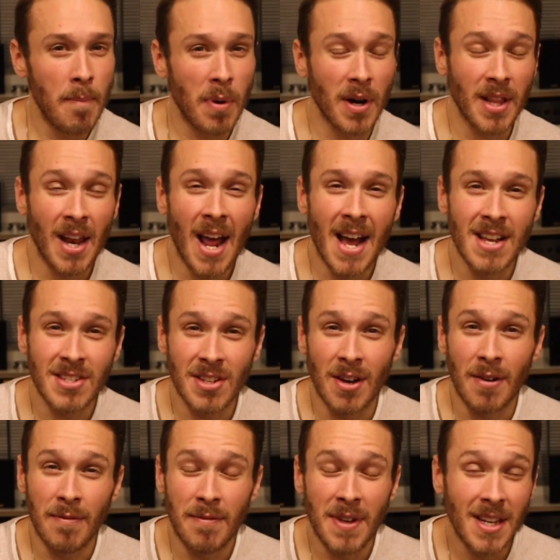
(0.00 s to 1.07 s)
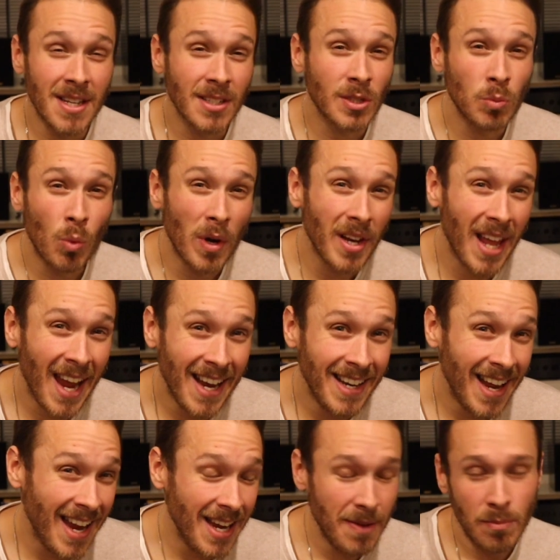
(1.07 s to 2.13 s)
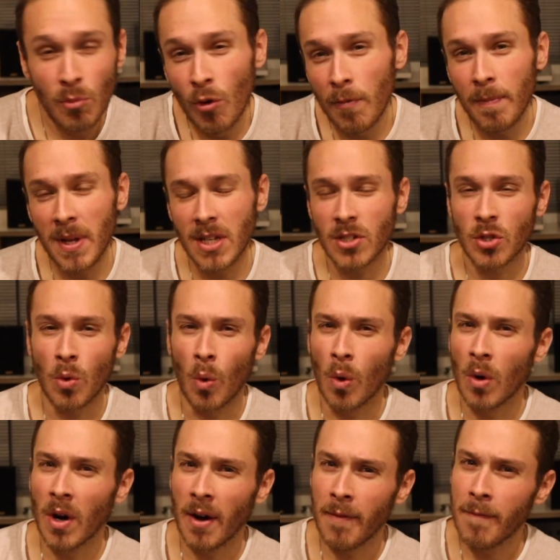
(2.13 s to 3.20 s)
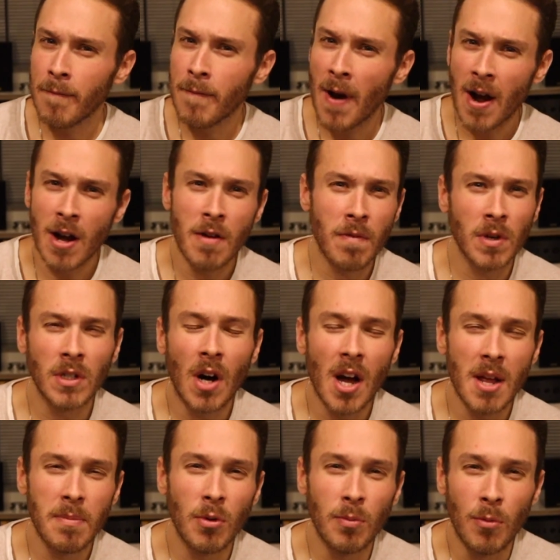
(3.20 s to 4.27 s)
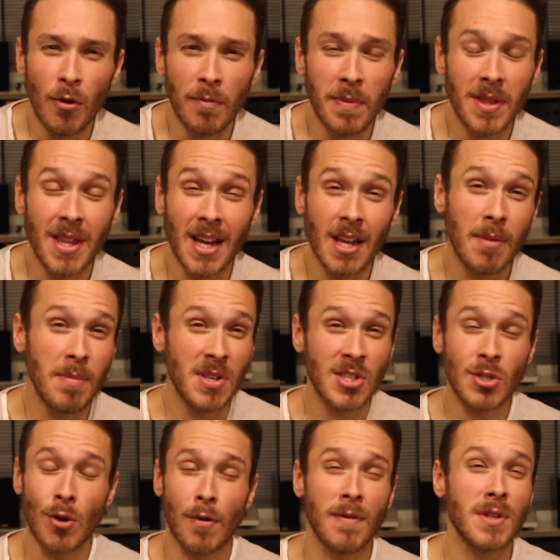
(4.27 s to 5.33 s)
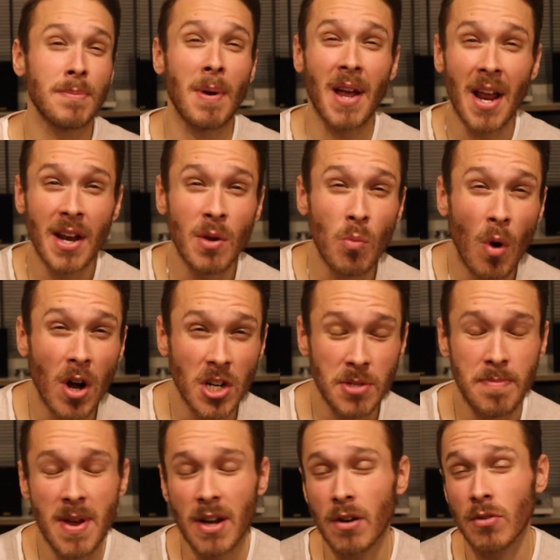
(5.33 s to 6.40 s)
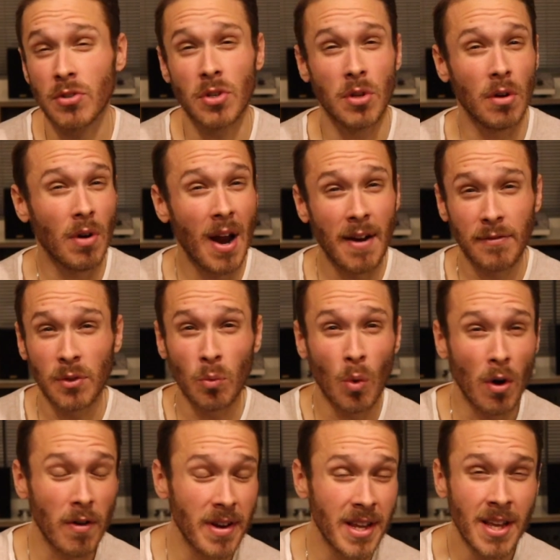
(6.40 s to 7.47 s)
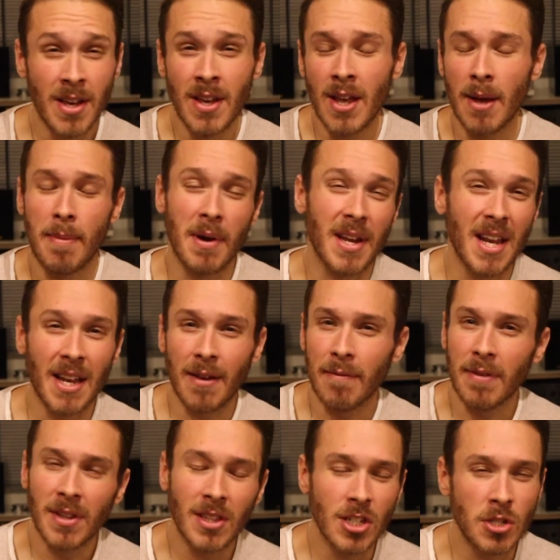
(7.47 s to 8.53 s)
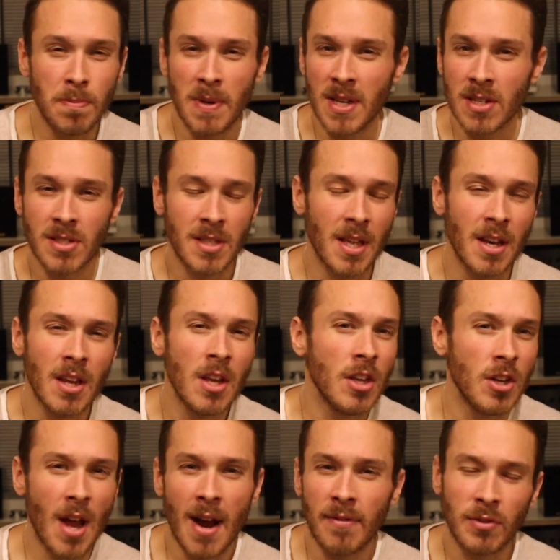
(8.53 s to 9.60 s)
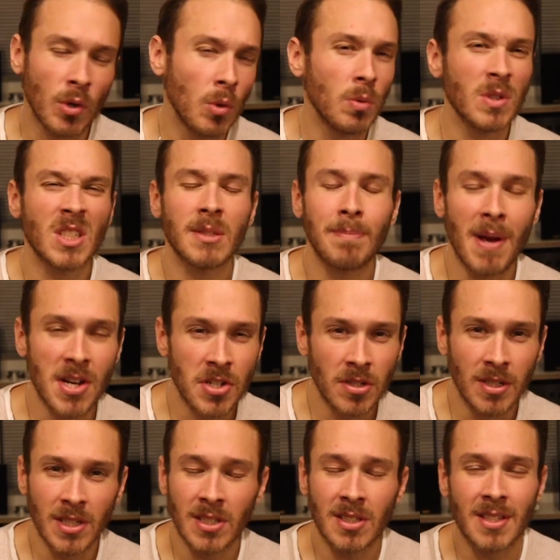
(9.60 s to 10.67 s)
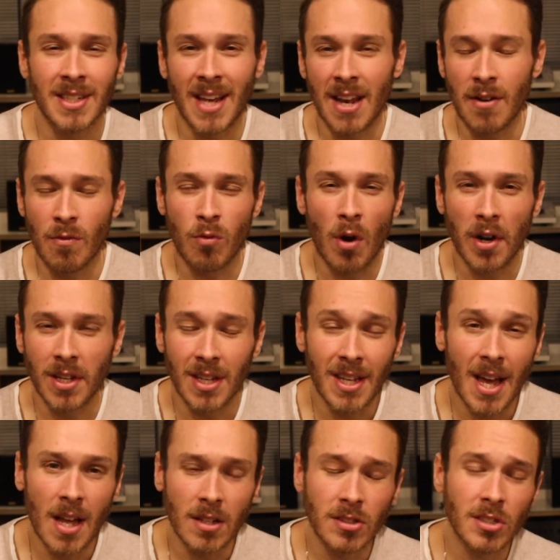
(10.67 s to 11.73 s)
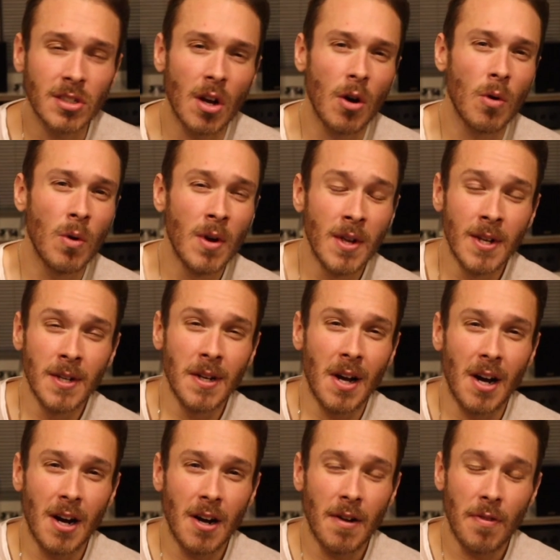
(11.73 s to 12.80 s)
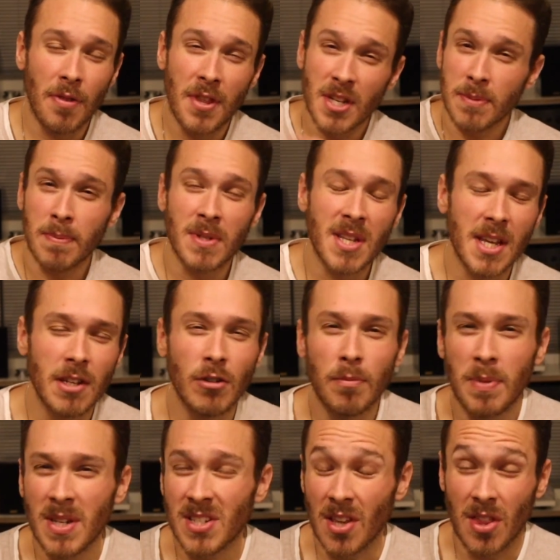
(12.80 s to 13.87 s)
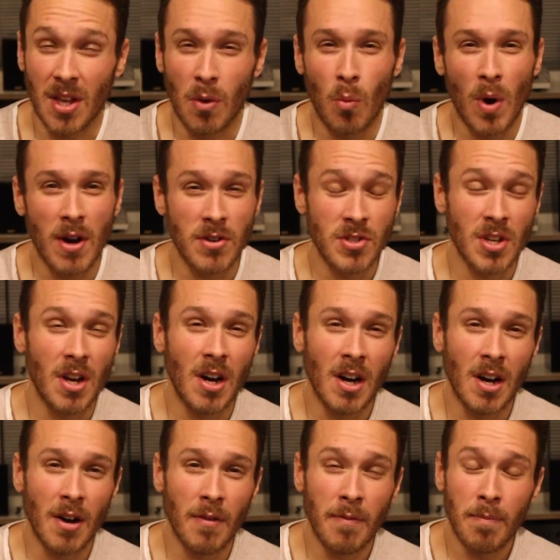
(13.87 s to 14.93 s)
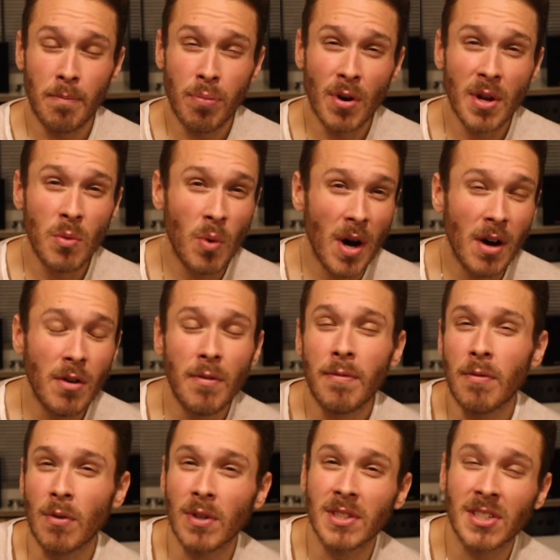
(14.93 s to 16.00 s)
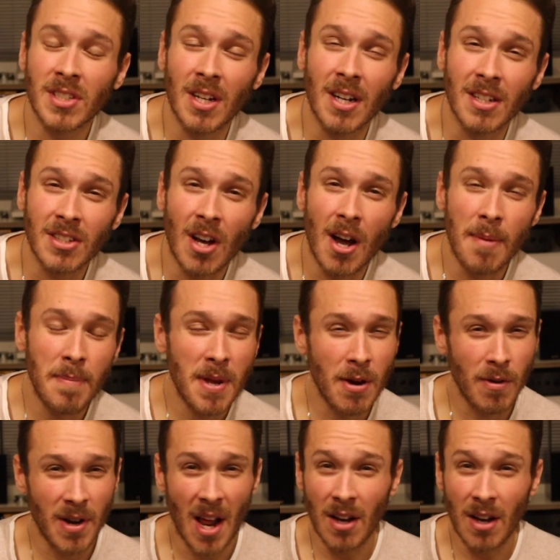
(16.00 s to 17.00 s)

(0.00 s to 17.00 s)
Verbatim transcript: but it has a Venus 188 movement, so a very reliable movement that can be serviced by any watchmaker, so you don't have to worry about getting a vintage piece that you have to go to a specialist to get it running again. So uh, this particular piece I think wears uh, pretty well for its uh, time period.